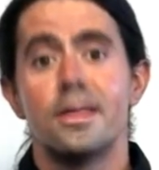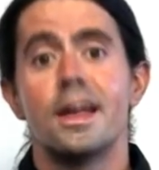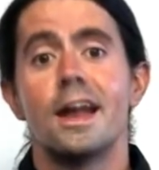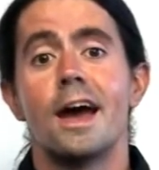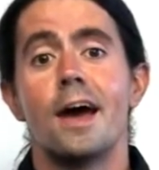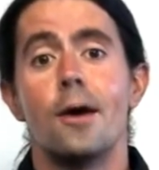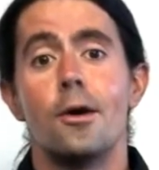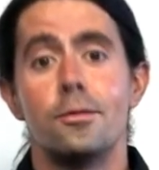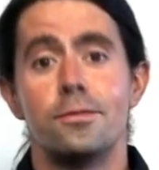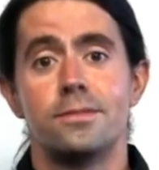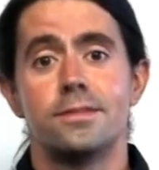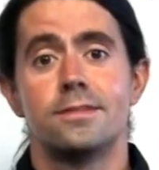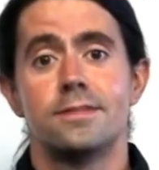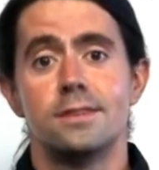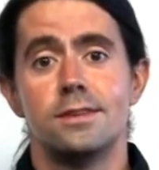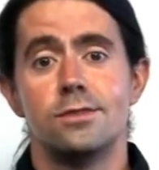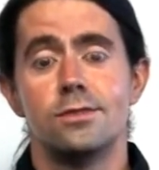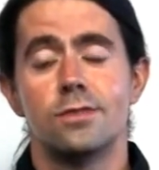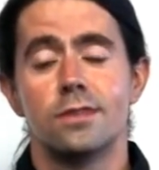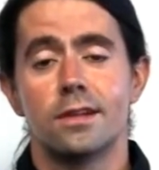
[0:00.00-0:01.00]
then I hope to
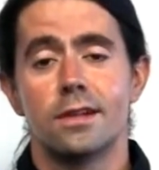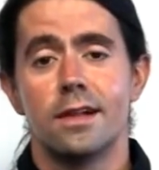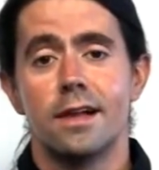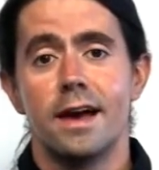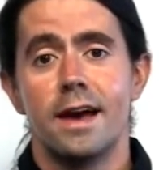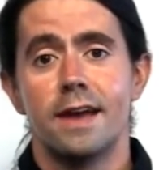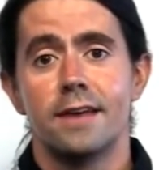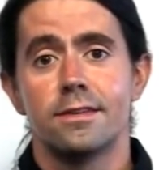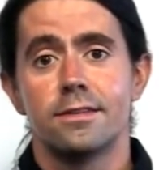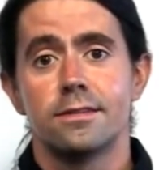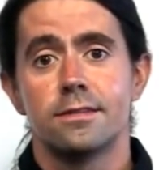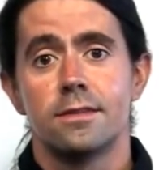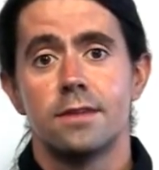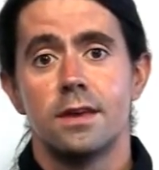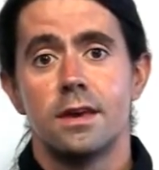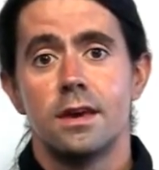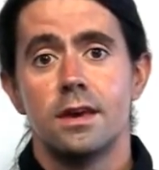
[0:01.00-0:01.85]
see you in the class.